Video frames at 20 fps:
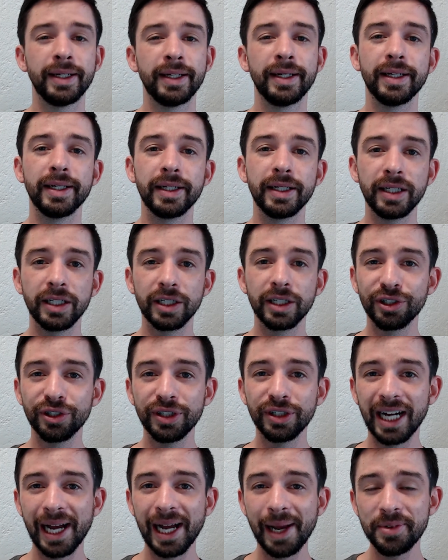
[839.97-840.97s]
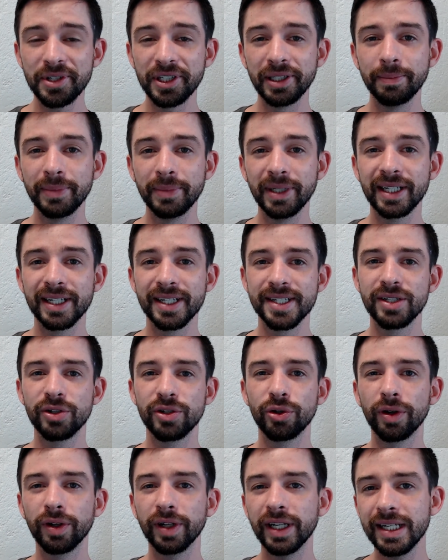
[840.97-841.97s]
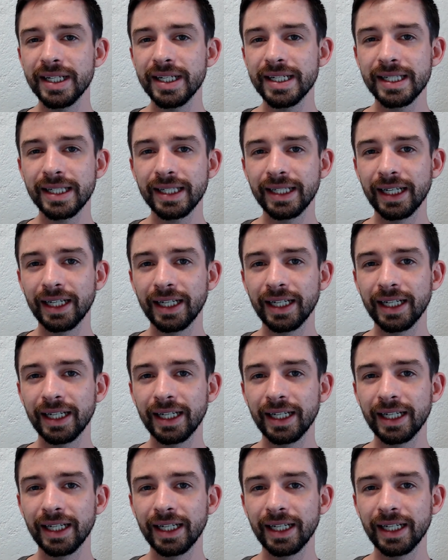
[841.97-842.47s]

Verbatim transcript: uh, a good option, because you're easily